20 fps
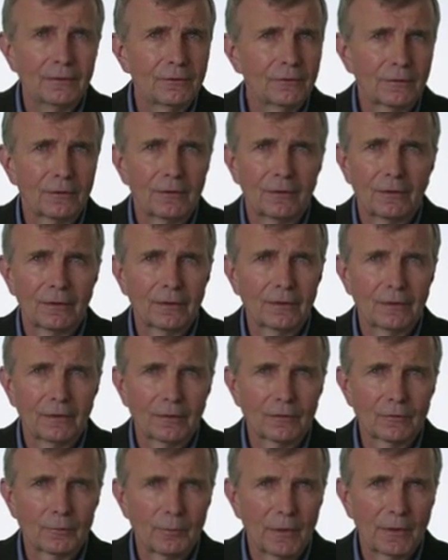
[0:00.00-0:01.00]
you could
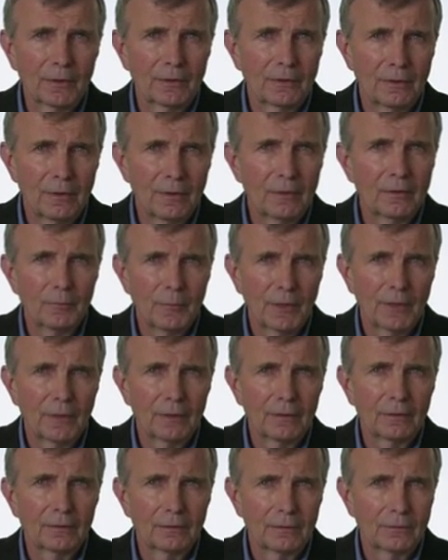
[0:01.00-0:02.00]
hardly expect young
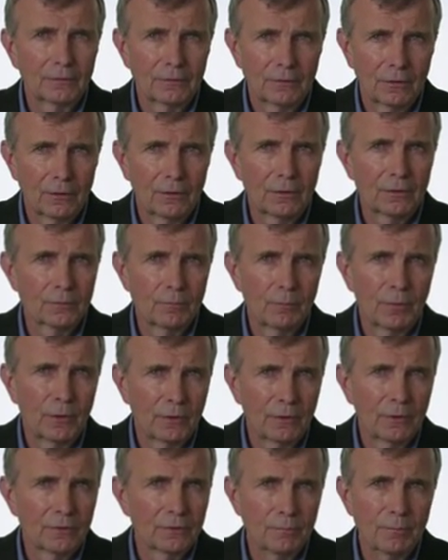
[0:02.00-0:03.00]
men to toss
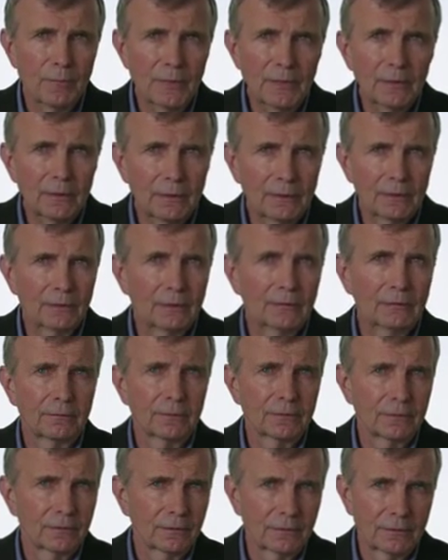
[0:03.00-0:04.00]
balls meekly
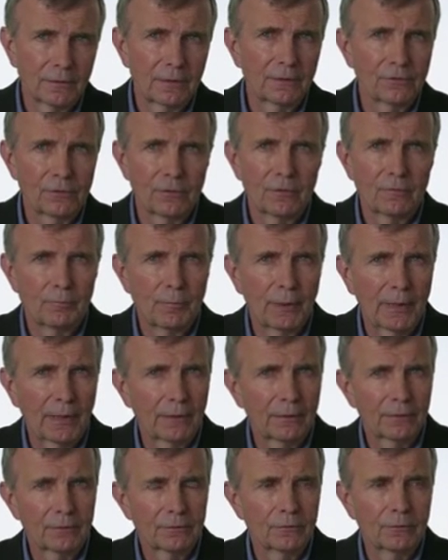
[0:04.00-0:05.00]
to a succession of
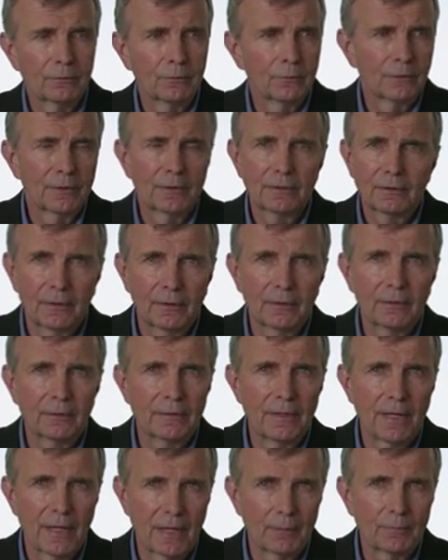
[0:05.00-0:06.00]
batters who were intent
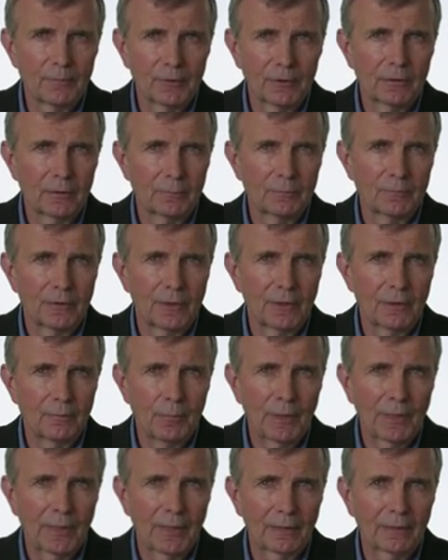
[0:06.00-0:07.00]
on hammering them
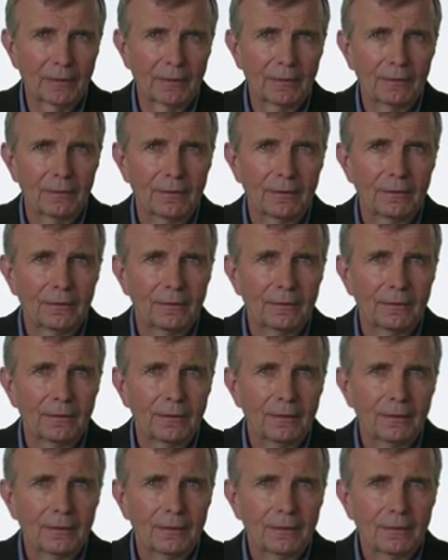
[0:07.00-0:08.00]
right back.
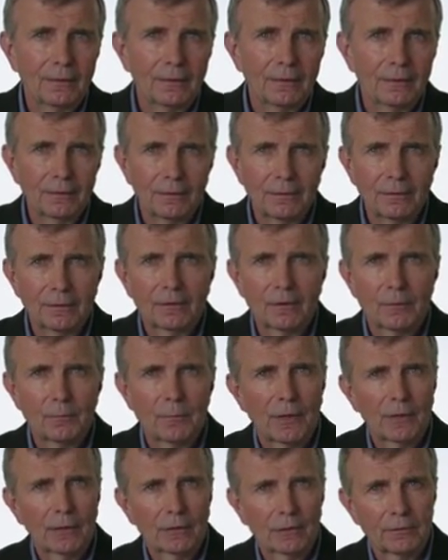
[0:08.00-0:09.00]
The
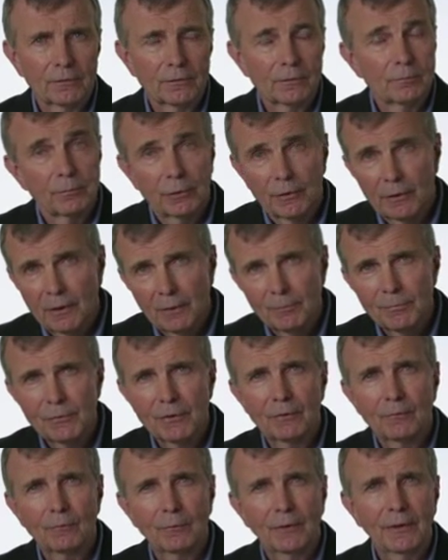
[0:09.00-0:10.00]
Knickerbockers,
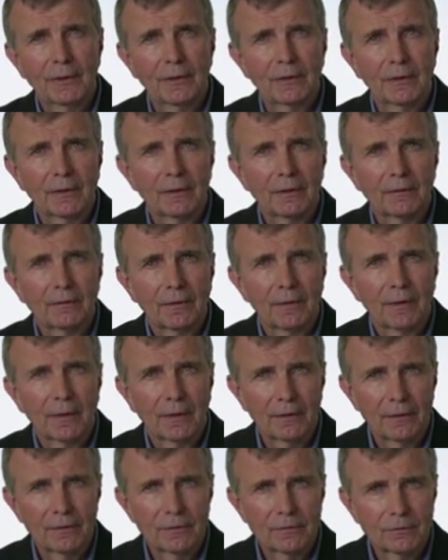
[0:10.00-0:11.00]
perhaps unwittingly,
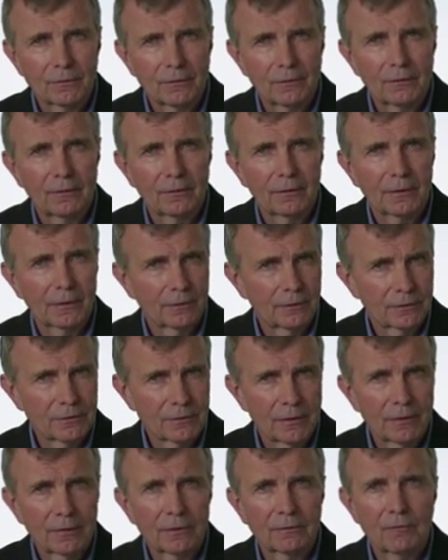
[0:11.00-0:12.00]
had installed at the
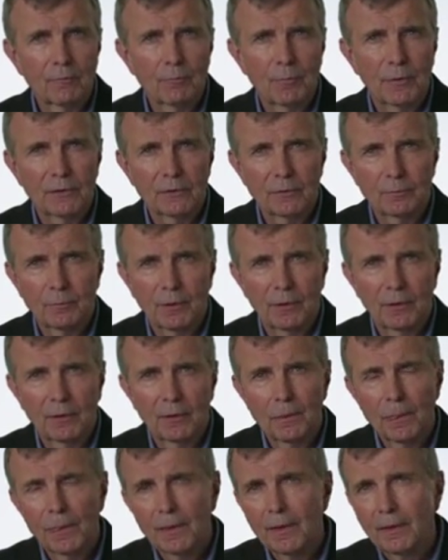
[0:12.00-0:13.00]
center of
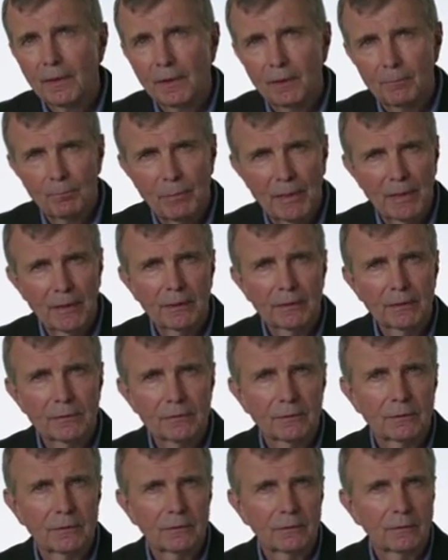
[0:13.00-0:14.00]
baseball a
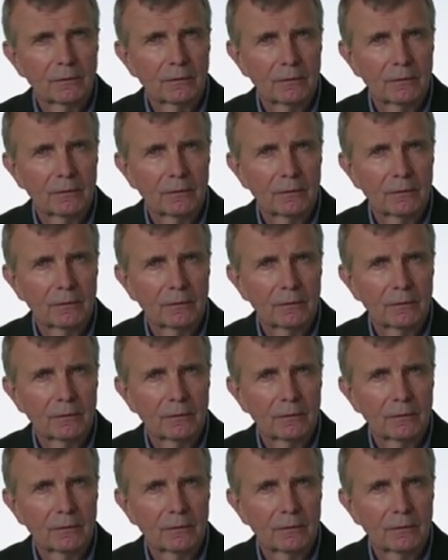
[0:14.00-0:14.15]
balanced,